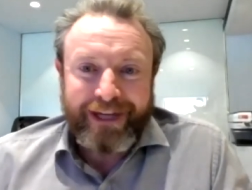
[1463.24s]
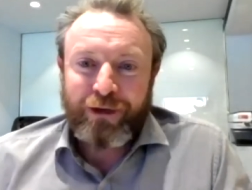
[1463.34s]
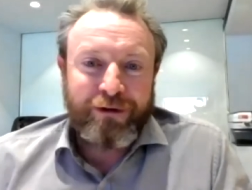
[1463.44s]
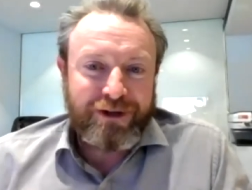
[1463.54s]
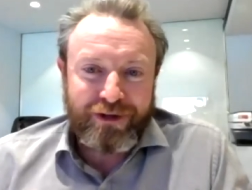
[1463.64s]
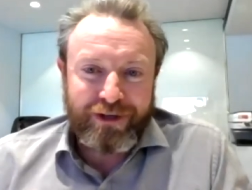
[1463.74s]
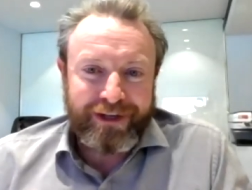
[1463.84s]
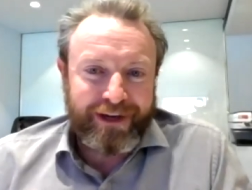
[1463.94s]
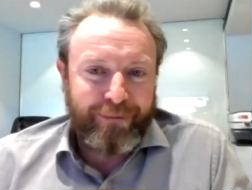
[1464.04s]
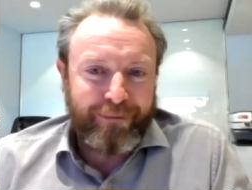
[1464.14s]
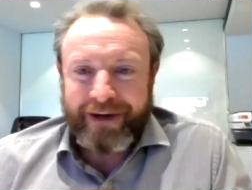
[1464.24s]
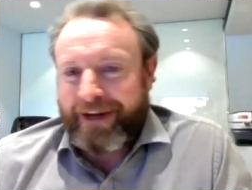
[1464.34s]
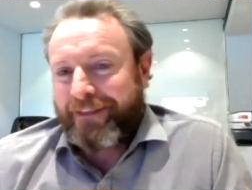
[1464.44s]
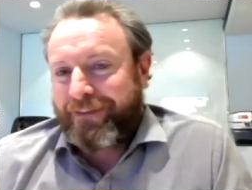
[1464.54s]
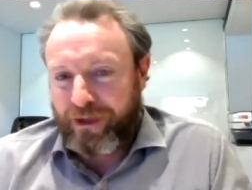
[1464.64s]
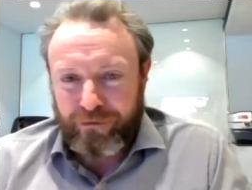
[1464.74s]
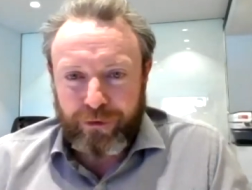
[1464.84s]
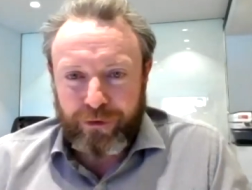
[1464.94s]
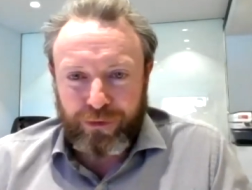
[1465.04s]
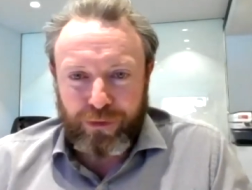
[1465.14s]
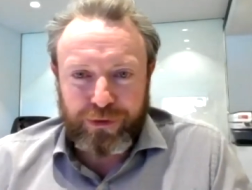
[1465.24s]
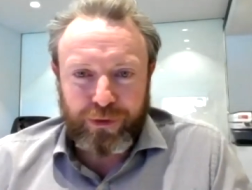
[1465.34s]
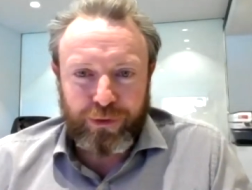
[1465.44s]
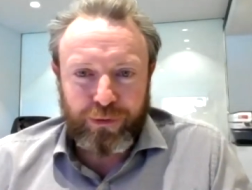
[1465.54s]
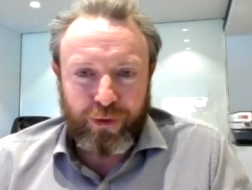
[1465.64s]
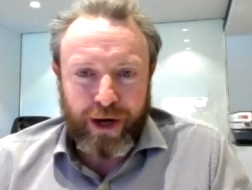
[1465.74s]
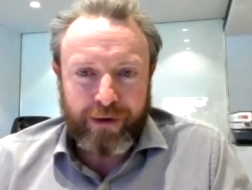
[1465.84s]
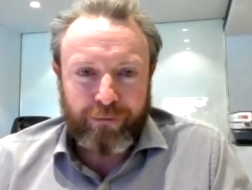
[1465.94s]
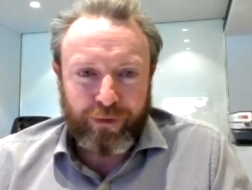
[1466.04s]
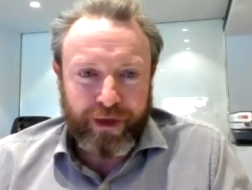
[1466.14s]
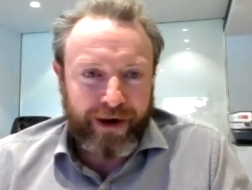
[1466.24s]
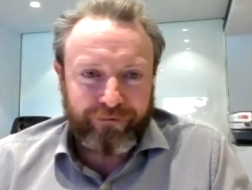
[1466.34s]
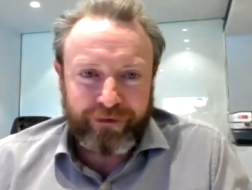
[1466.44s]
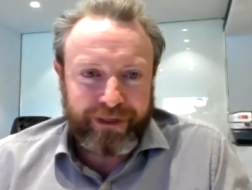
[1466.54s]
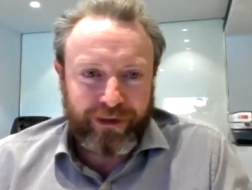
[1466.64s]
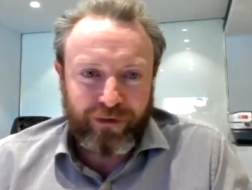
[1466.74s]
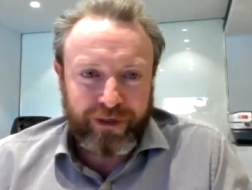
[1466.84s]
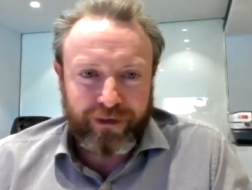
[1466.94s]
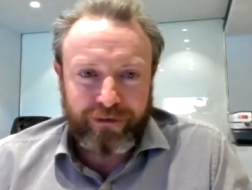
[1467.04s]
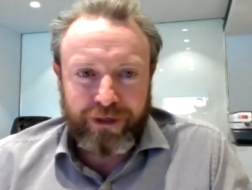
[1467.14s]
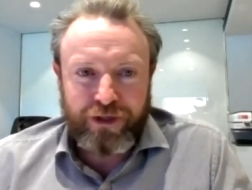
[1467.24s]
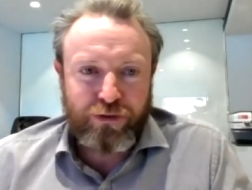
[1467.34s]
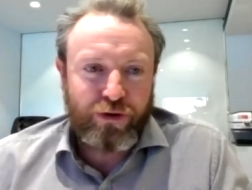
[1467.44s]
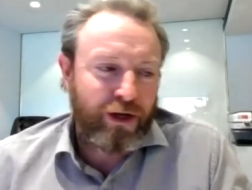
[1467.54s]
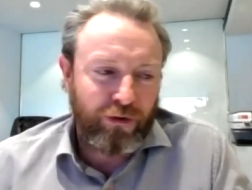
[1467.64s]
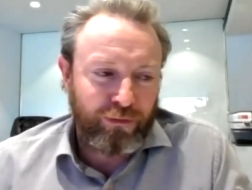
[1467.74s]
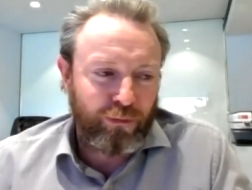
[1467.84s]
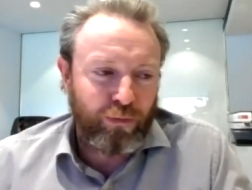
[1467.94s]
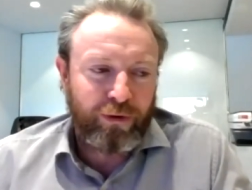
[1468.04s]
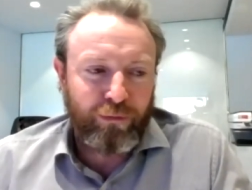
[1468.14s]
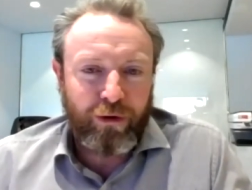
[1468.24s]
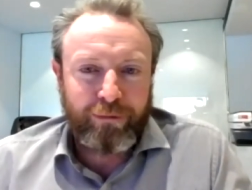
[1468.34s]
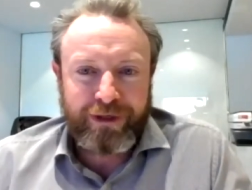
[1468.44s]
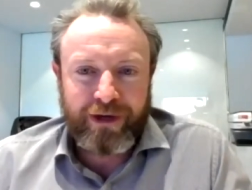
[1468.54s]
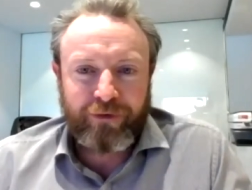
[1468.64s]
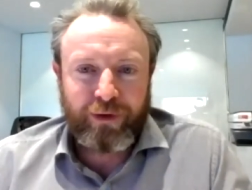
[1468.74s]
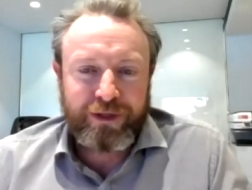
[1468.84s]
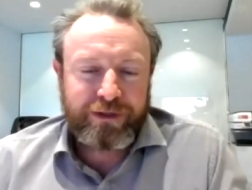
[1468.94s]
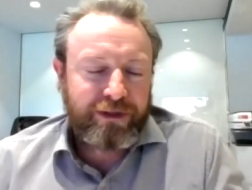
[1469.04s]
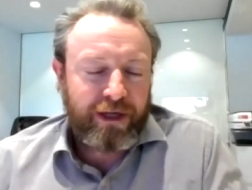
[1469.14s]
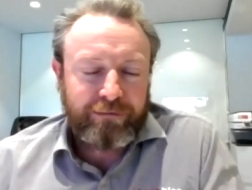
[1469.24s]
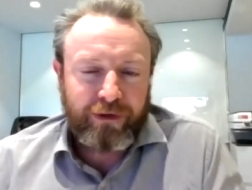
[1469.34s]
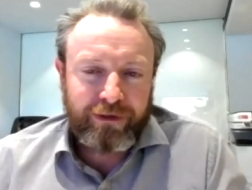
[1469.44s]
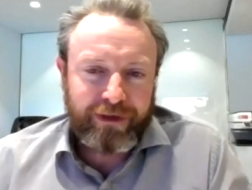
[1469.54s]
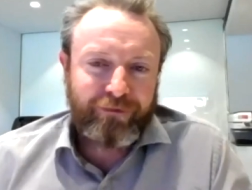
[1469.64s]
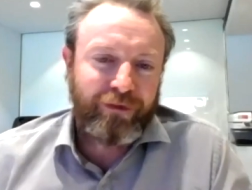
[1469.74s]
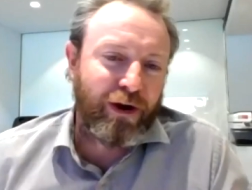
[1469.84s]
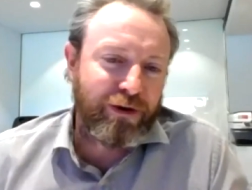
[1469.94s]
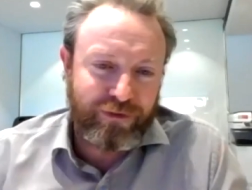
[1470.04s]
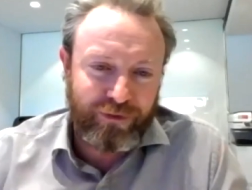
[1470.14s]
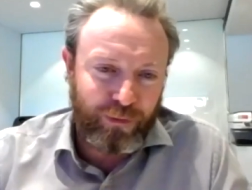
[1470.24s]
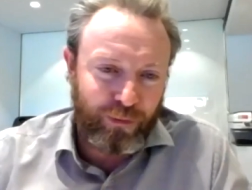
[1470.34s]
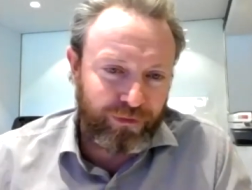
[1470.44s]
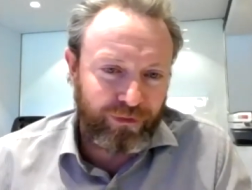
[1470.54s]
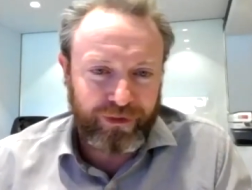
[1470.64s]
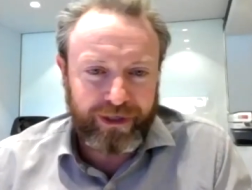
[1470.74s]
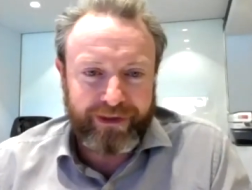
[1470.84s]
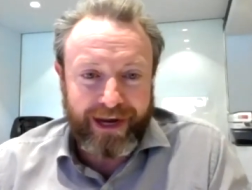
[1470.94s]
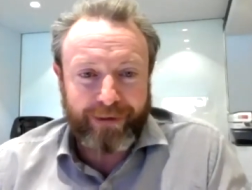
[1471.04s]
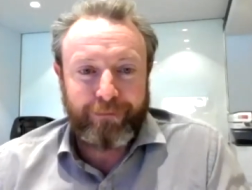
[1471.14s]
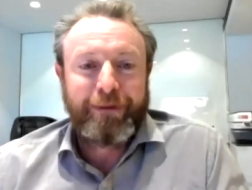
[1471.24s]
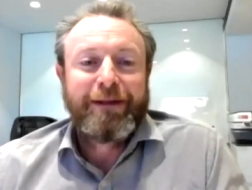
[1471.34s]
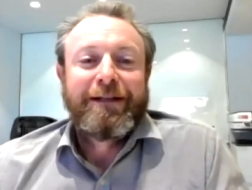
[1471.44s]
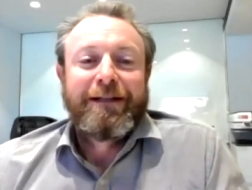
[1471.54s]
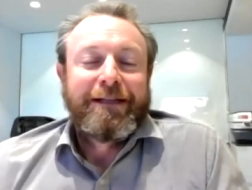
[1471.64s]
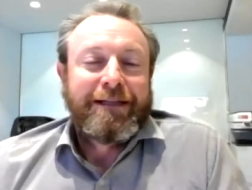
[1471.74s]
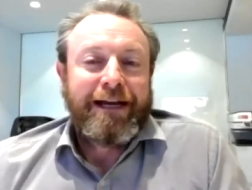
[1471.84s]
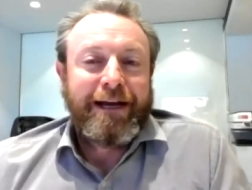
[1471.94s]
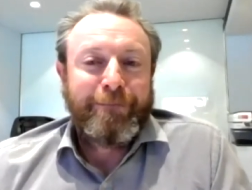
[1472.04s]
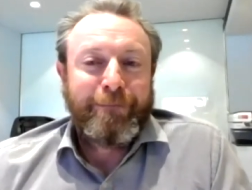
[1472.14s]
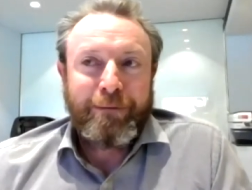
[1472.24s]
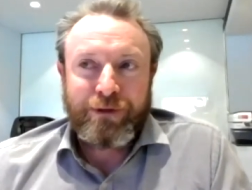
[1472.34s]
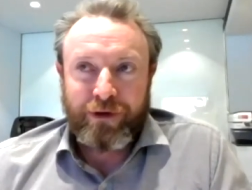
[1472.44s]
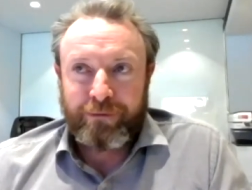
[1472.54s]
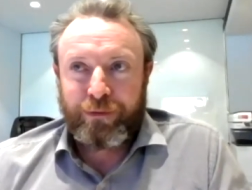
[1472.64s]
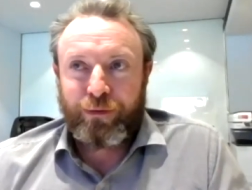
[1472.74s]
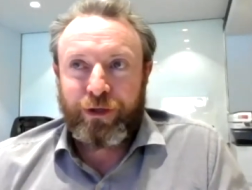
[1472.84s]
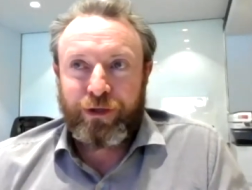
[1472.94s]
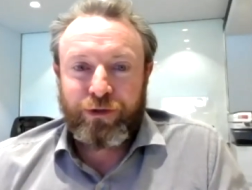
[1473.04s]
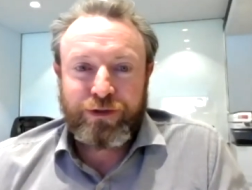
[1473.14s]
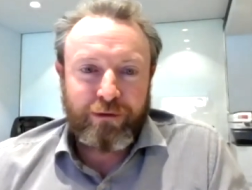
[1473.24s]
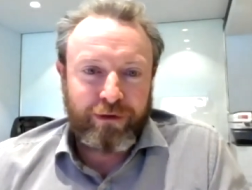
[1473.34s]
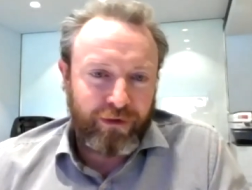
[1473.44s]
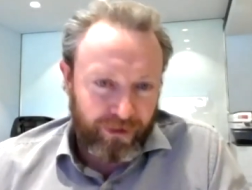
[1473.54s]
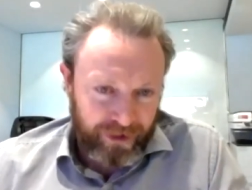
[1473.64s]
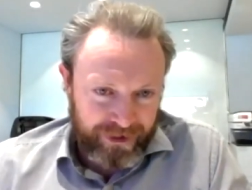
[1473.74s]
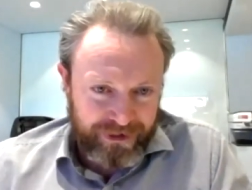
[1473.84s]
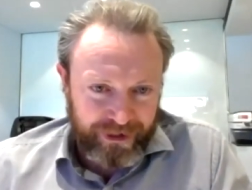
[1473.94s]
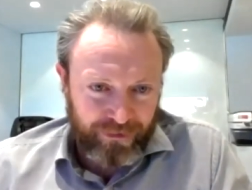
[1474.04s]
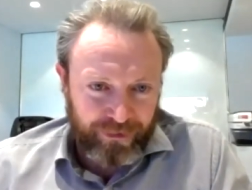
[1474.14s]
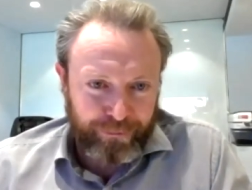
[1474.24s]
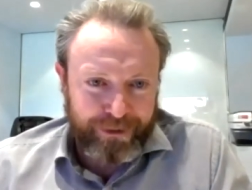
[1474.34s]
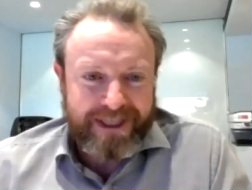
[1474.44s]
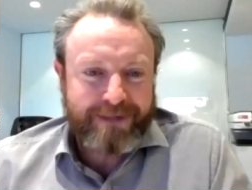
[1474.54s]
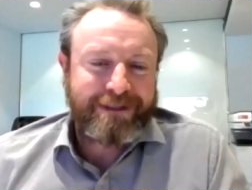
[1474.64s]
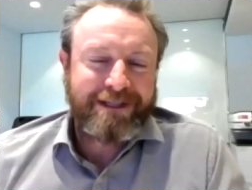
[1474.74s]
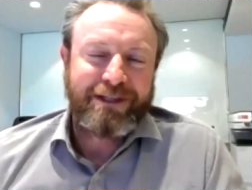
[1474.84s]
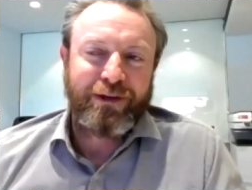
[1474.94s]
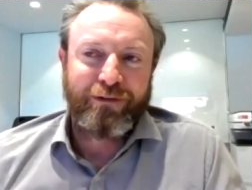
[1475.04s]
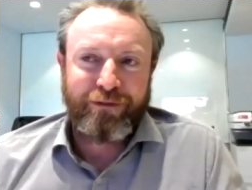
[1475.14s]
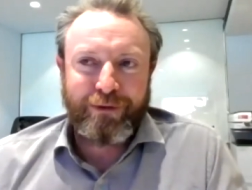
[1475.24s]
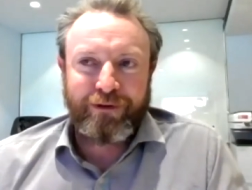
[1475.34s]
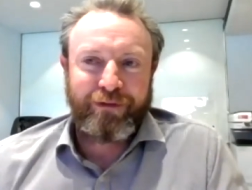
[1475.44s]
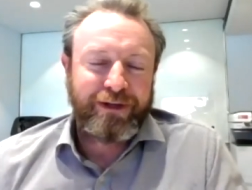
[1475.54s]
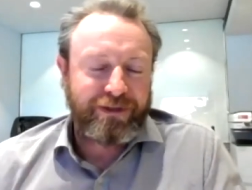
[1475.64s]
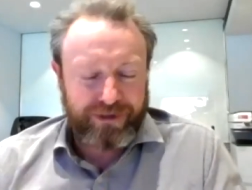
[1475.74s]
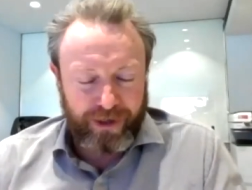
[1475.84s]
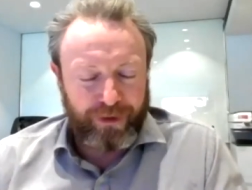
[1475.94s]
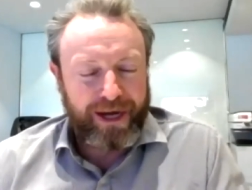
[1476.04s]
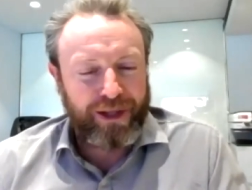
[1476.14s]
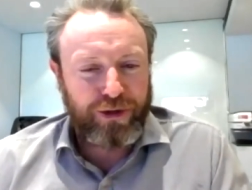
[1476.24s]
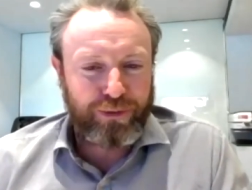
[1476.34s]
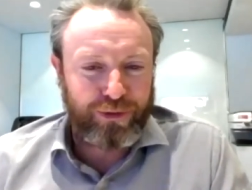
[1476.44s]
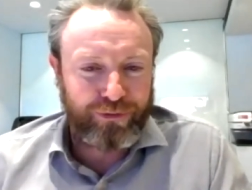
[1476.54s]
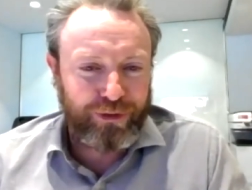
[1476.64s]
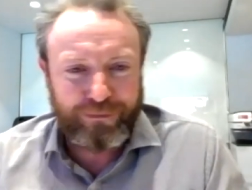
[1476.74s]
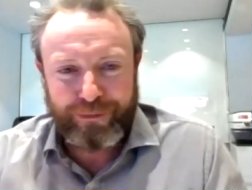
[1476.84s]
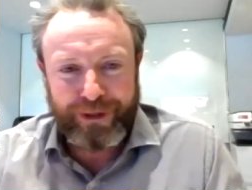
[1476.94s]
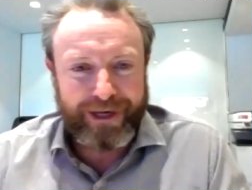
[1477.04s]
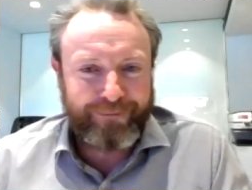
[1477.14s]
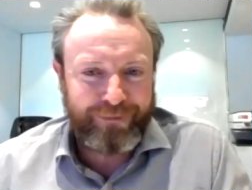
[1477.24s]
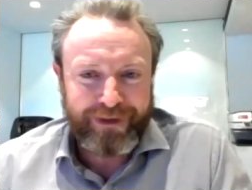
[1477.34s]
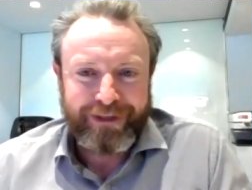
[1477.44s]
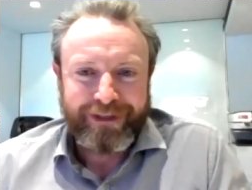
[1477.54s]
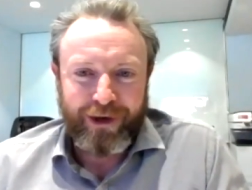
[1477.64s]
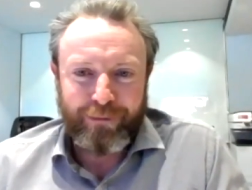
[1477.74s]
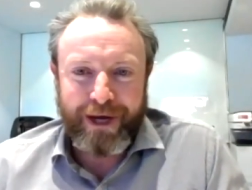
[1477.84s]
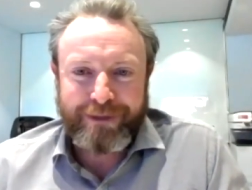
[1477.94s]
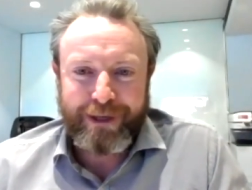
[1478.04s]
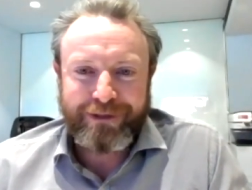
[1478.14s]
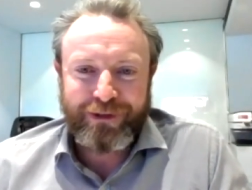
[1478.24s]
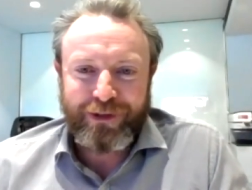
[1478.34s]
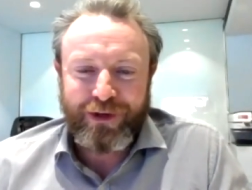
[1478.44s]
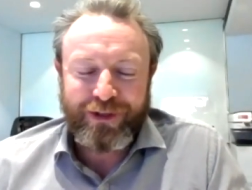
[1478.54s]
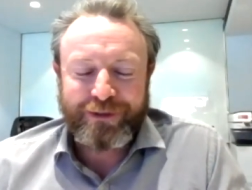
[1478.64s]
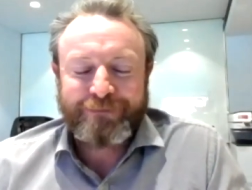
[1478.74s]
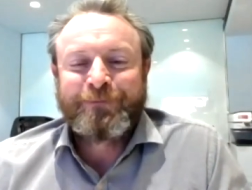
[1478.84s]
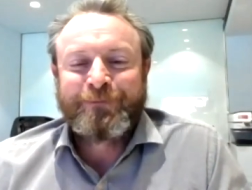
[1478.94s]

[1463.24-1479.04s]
in your industry about anything you really want to talk to without feeling like you're intruding on what might be a tough question? So for those of you on here that aren't members, I implore you to do so. And I can see on the participants list a lot of familiar faces, so hello to all of you. But I'll pass back to you guys.